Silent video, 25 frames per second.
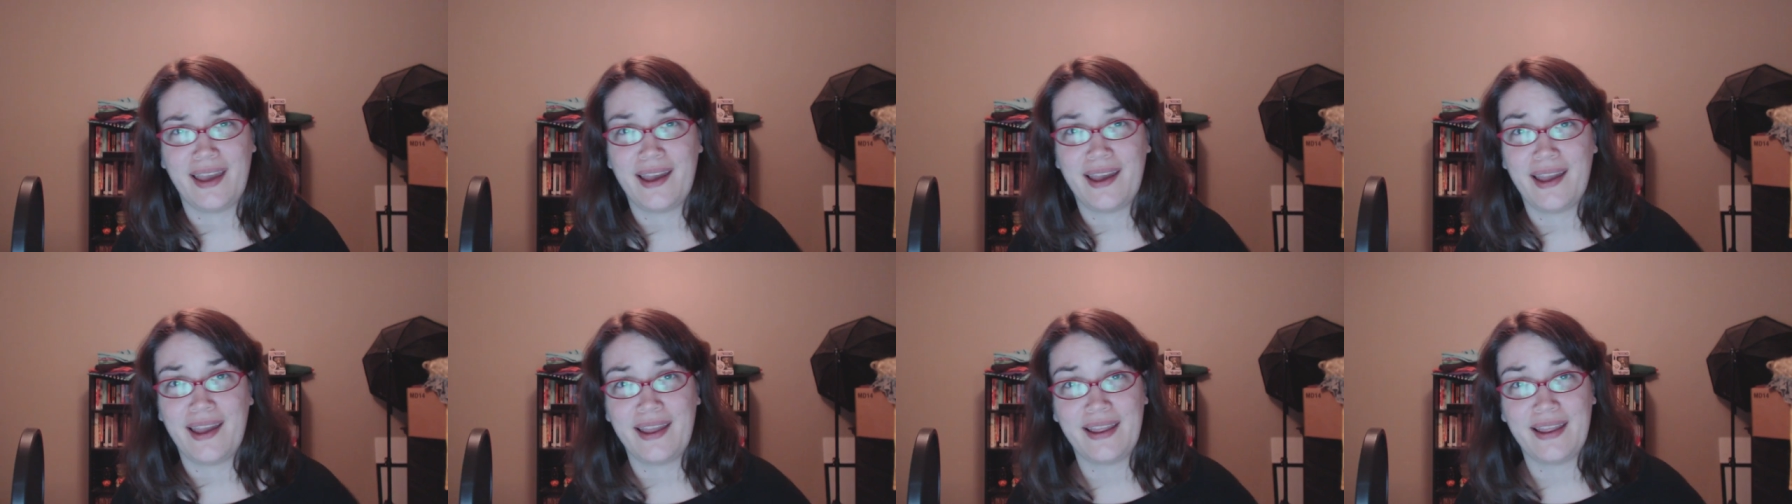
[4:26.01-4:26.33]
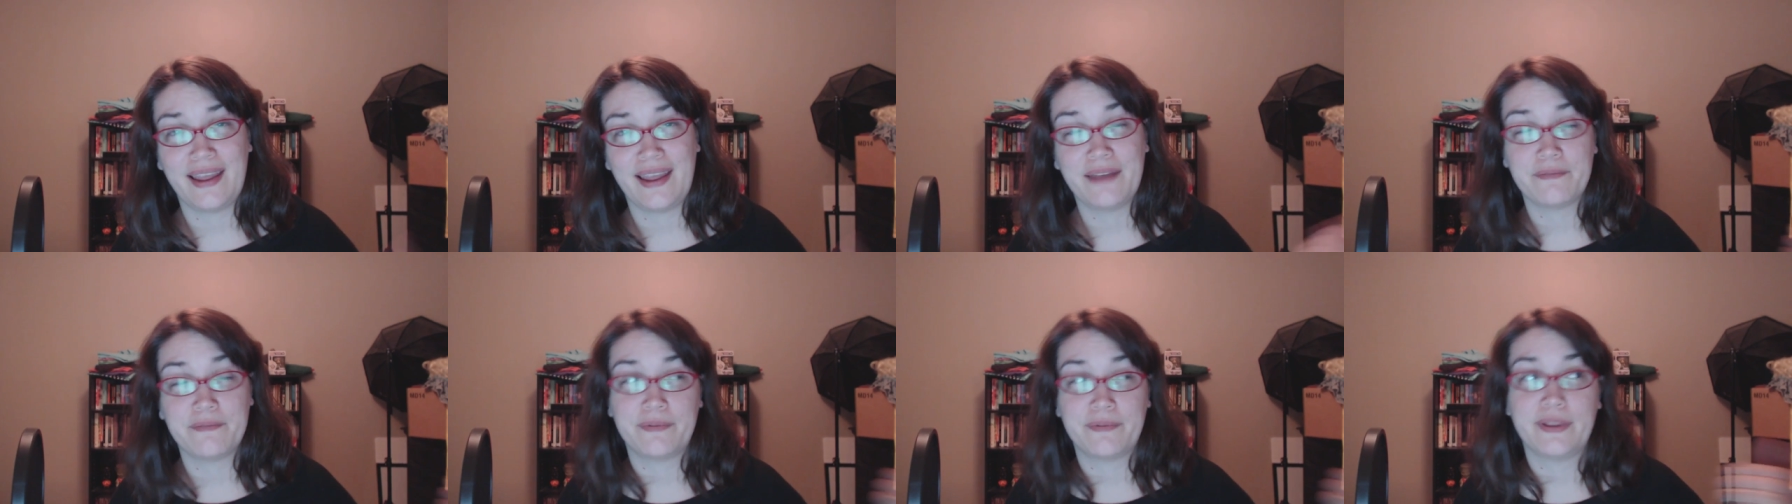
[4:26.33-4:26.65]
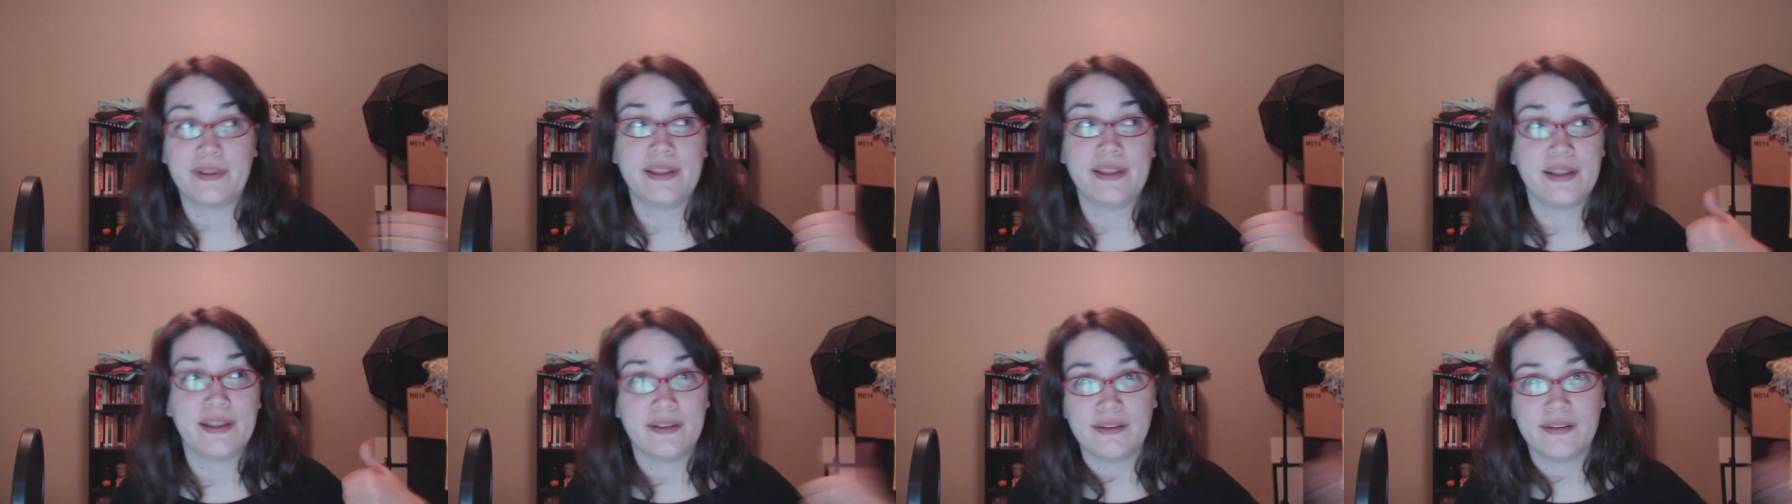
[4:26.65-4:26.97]
I am
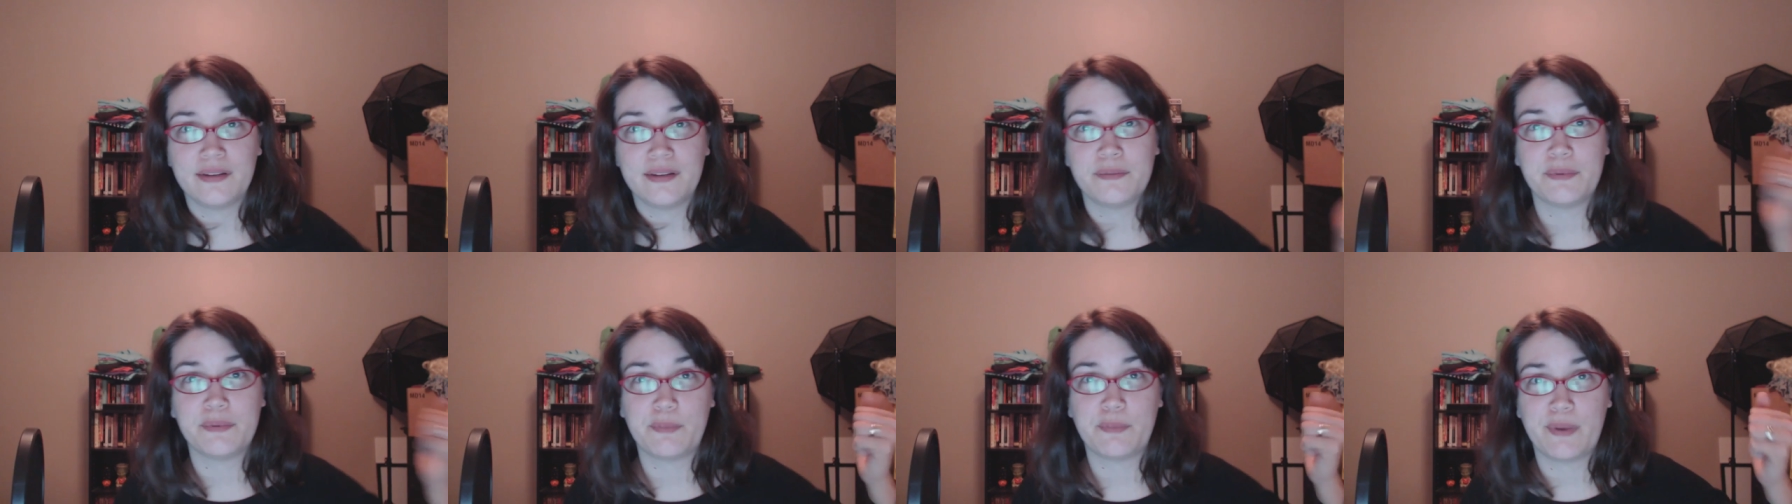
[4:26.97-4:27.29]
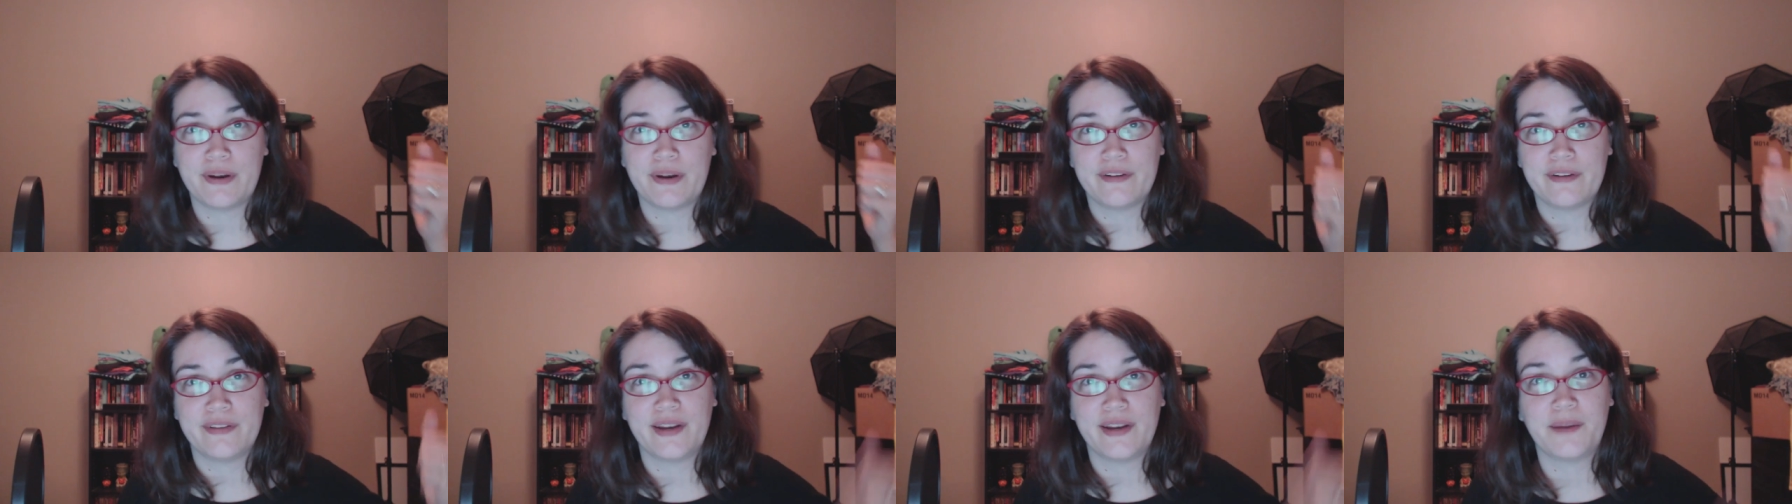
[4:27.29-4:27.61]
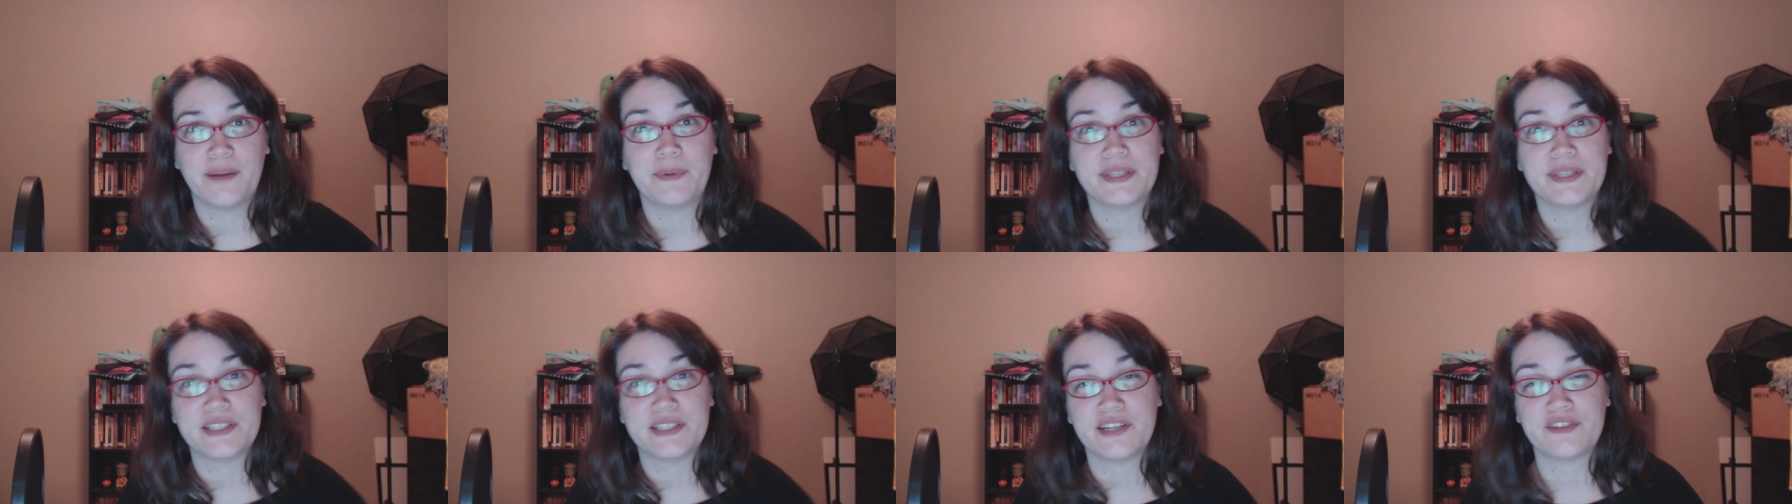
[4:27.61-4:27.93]
feeling a little bit better than I
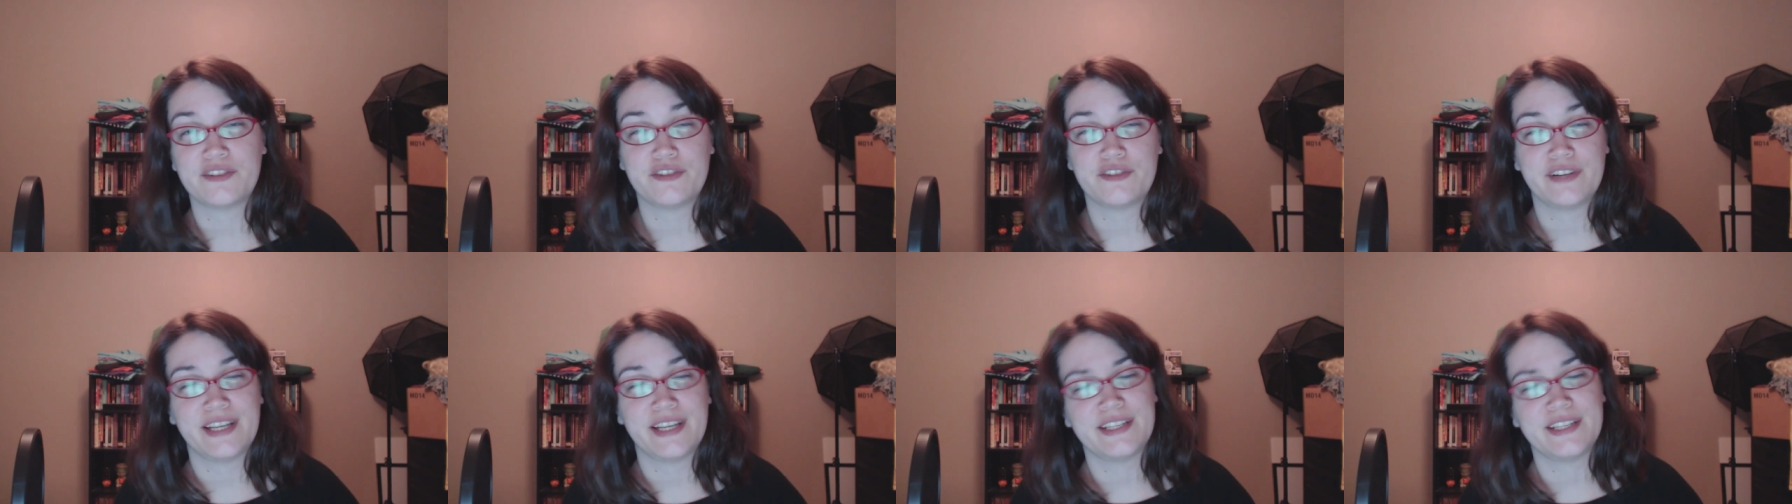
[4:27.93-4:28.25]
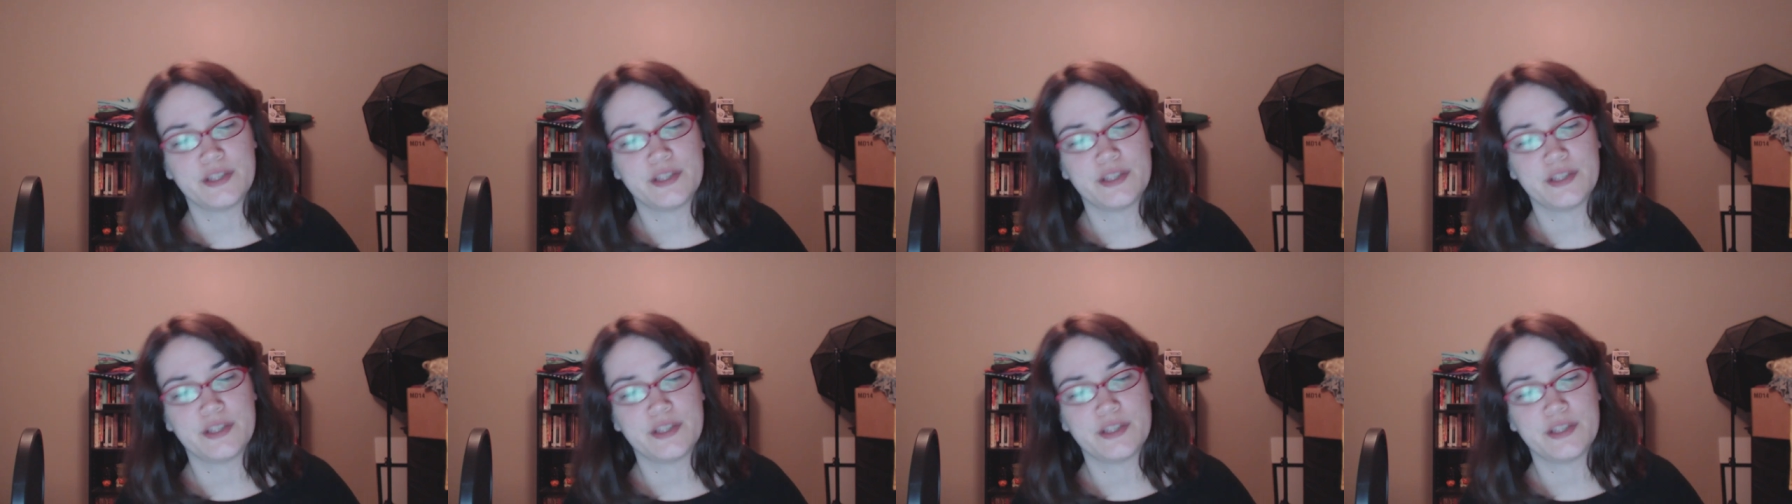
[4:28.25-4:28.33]
was yesterday,